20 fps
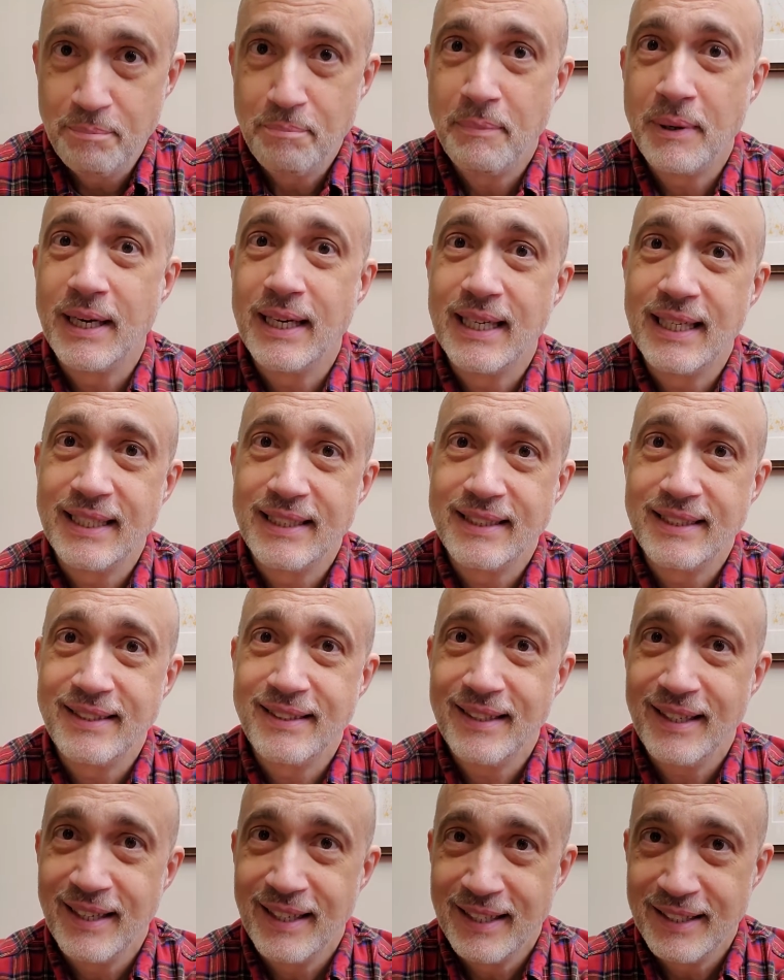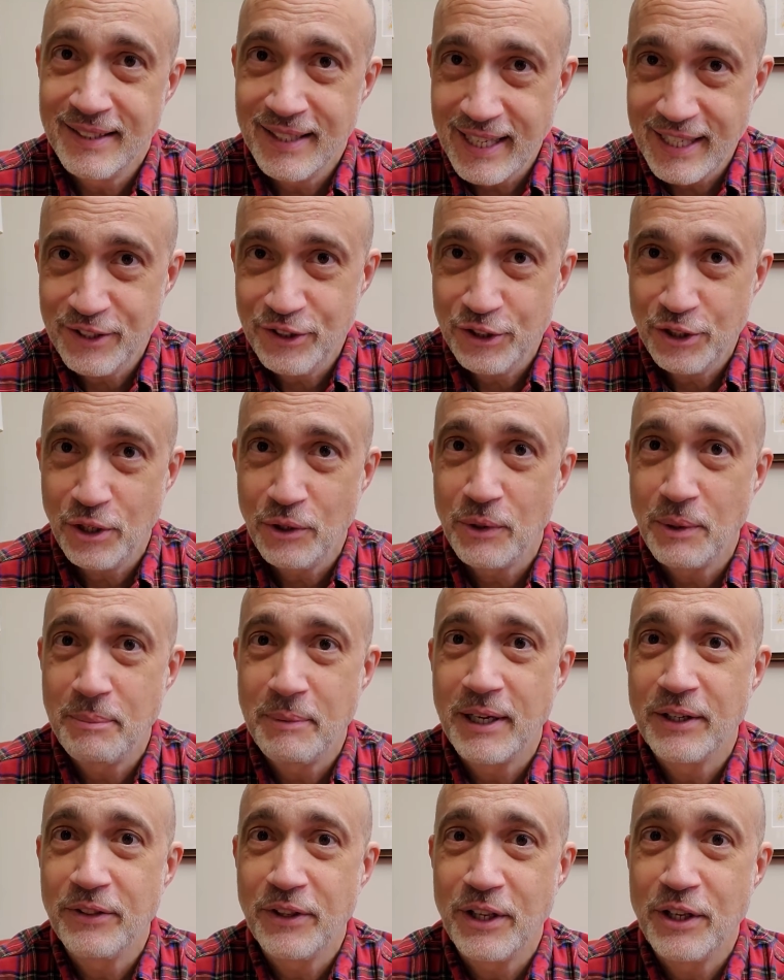but uh, less so
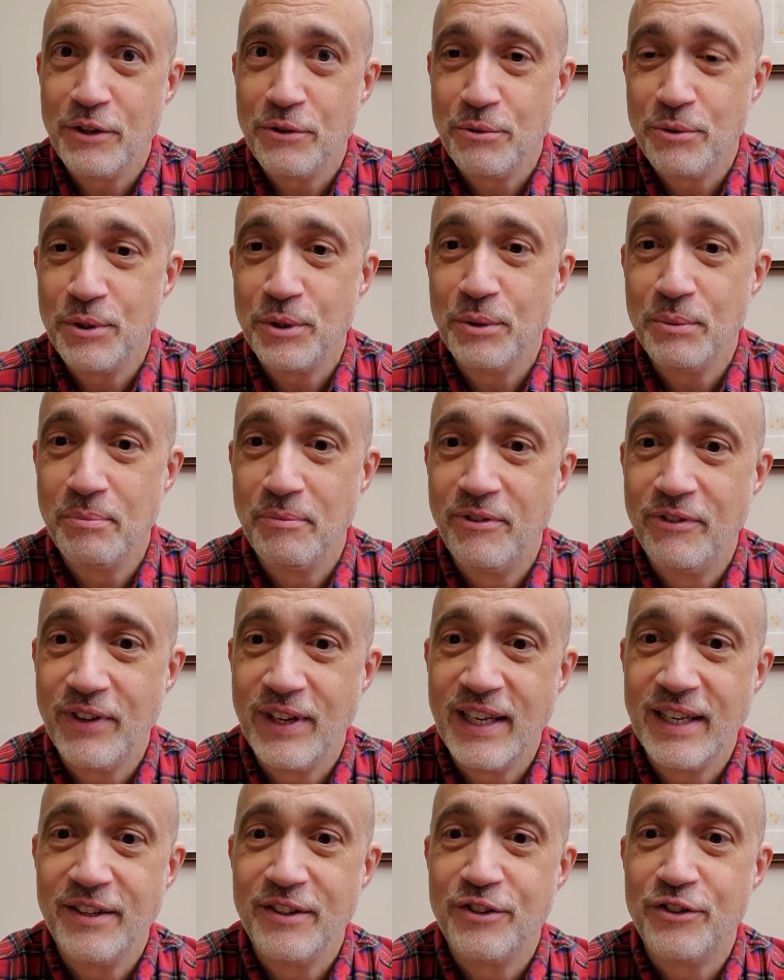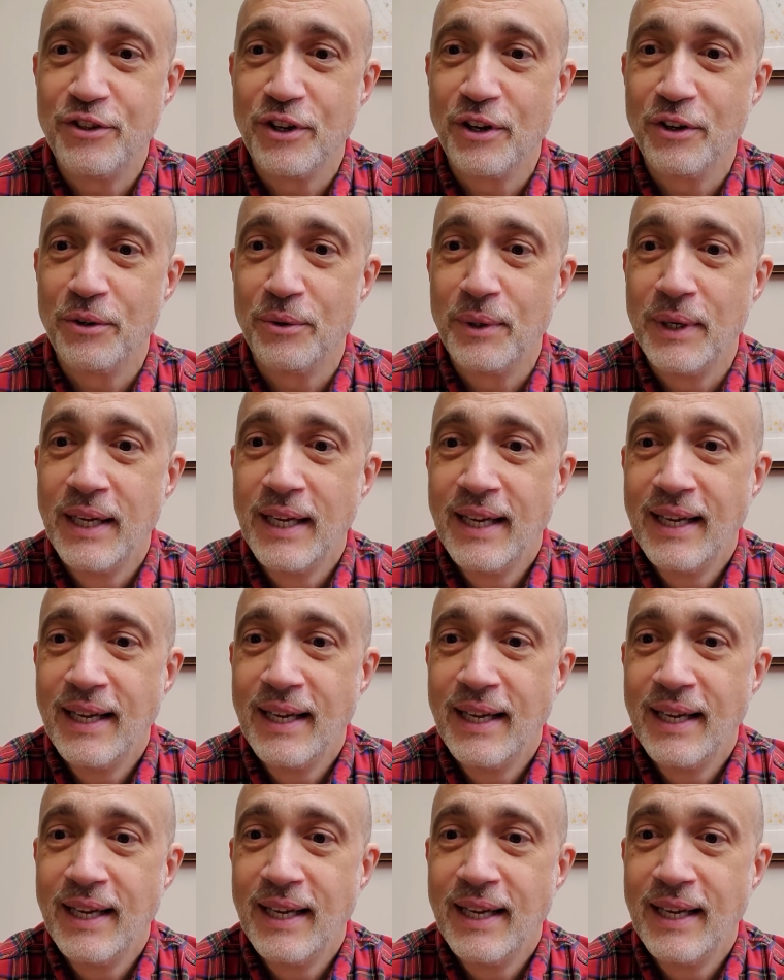about the YouTube feed. So